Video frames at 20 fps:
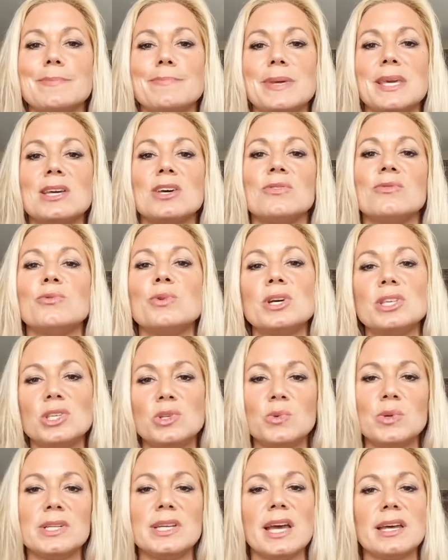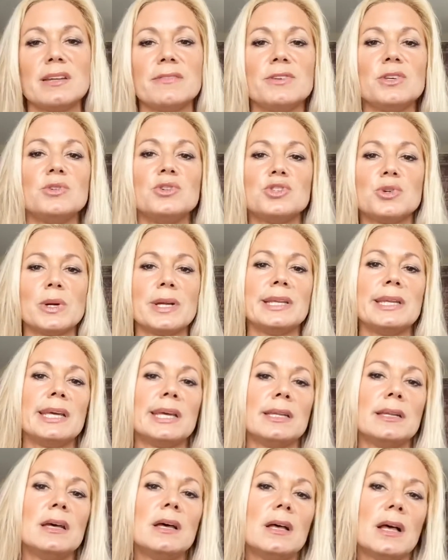peek of what you would get if you join
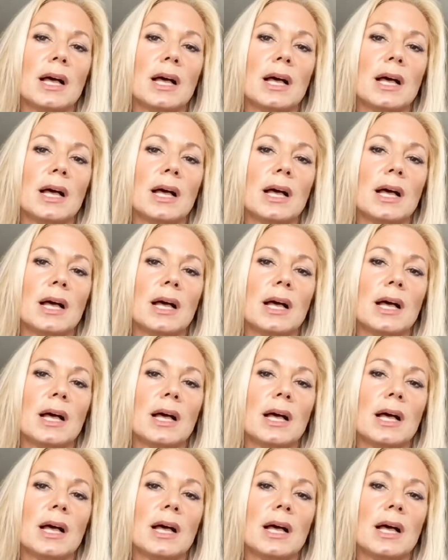in,